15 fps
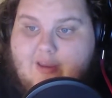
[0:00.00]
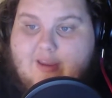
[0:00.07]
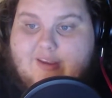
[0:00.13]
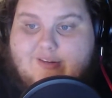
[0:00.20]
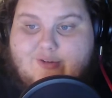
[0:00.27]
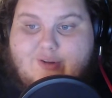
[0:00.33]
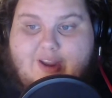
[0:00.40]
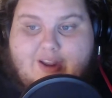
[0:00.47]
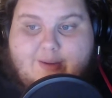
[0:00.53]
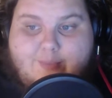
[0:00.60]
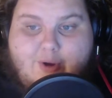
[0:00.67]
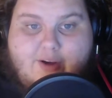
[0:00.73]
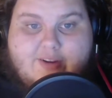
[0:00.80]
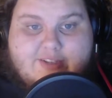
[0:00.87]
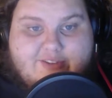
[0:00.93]
And Dragon
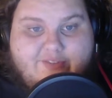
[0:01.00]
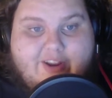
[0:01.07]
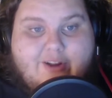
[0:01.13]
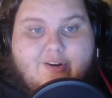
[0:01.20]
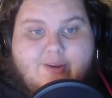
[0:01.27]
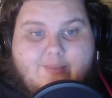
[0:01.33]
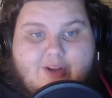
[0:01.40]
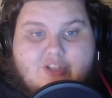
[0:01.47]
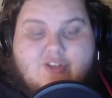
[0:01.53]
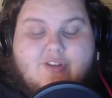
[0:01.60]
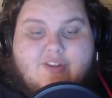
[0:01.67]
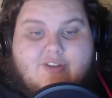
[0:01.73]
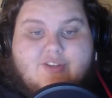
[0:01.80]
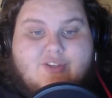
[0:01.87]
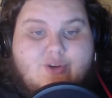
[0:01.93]
Ball is very much
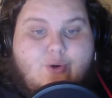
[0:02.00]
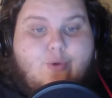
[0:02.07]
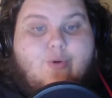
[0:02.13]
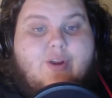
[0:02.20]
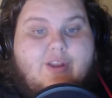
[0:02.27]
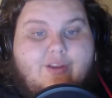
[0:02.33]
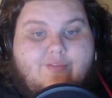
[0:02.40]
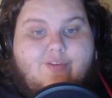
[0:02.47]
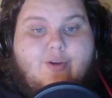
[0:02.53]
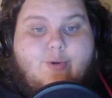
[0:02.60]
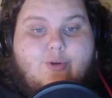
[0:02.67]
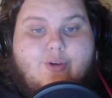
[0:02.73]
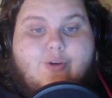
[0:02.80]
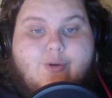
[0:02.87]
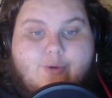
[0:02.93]
the story of
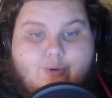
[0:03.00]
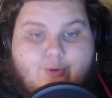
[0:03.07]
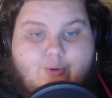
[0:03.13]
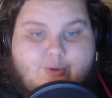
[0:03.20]
Goku.